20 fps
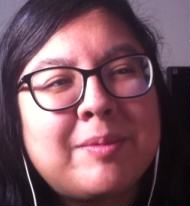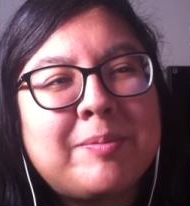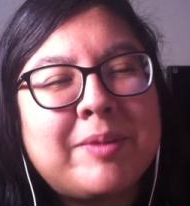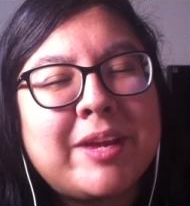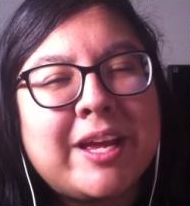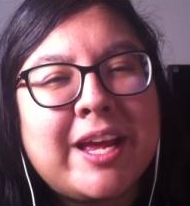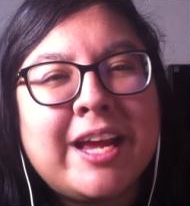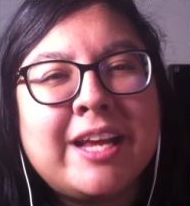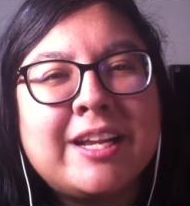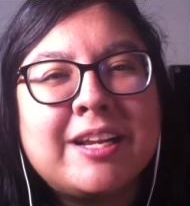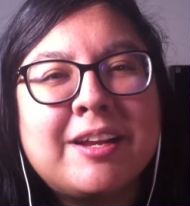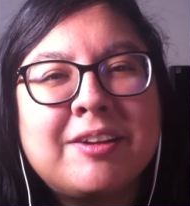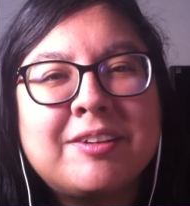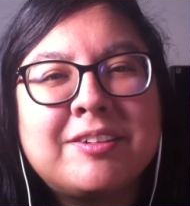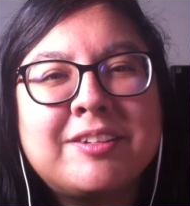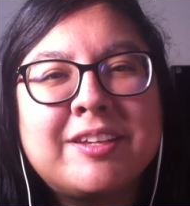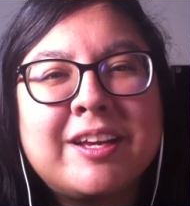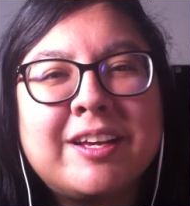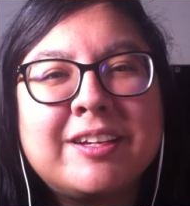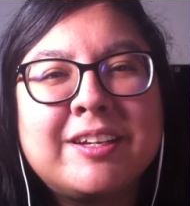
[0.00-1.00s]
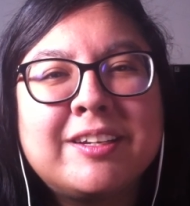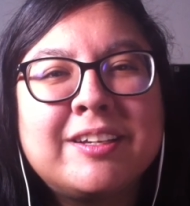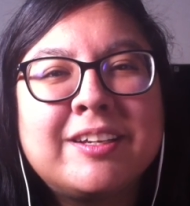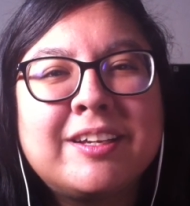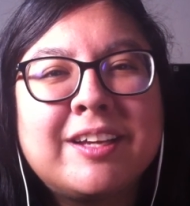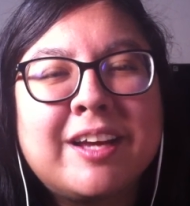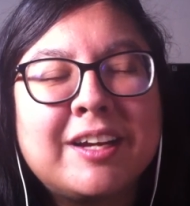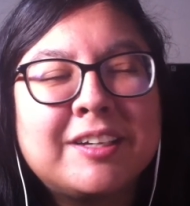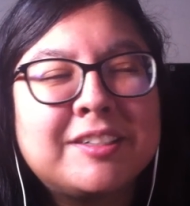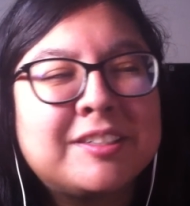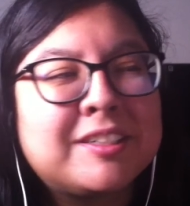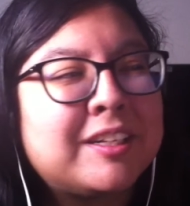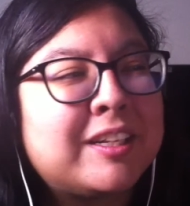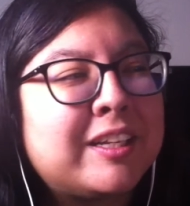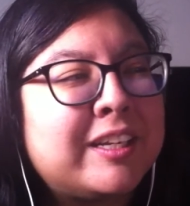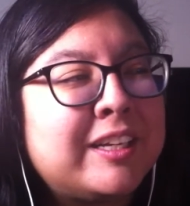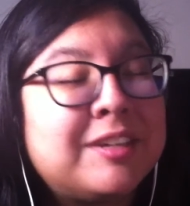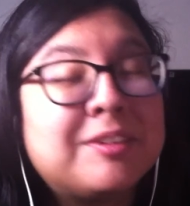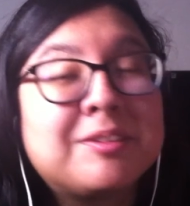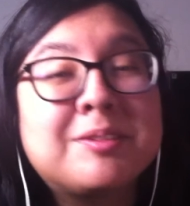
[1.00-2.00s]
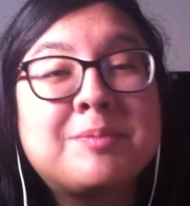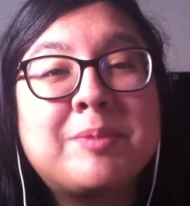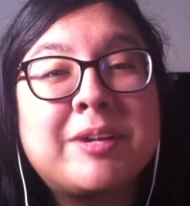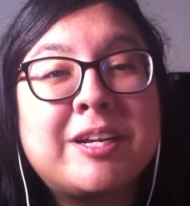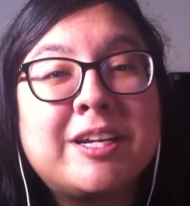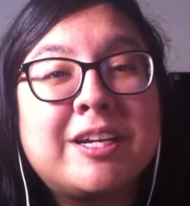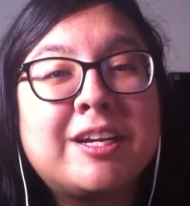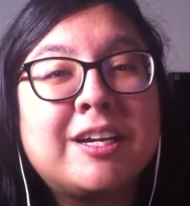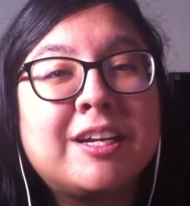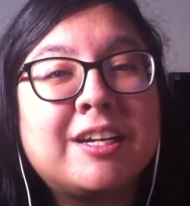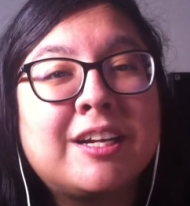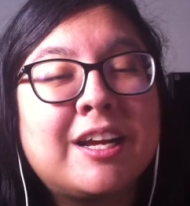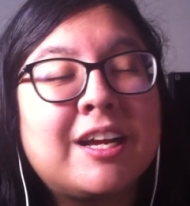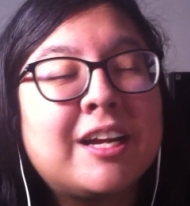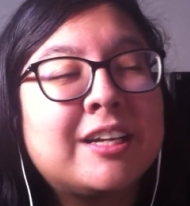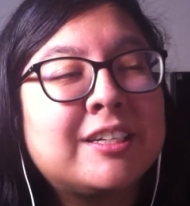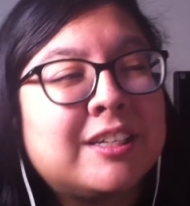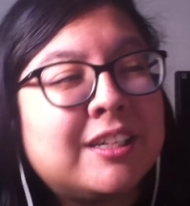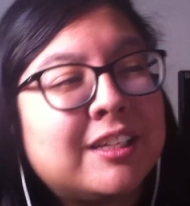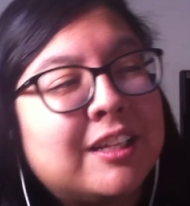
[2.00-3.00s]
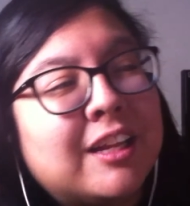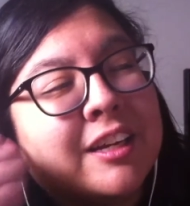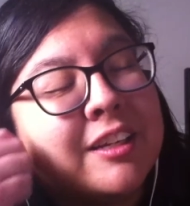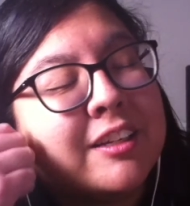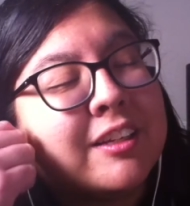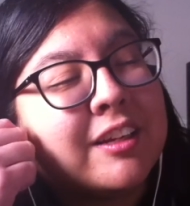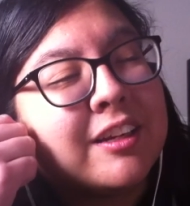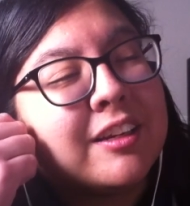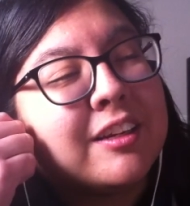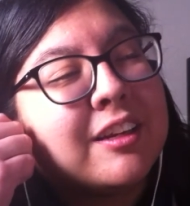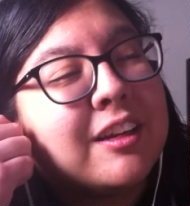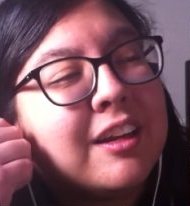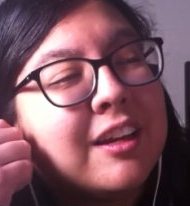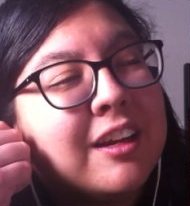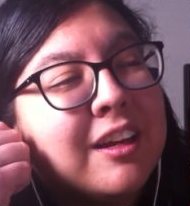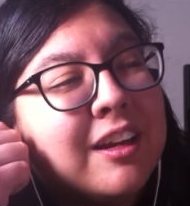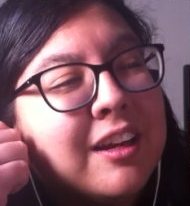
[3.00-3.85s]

maybe an 8 out of 10, actually. It was pretty good. I actually liked it.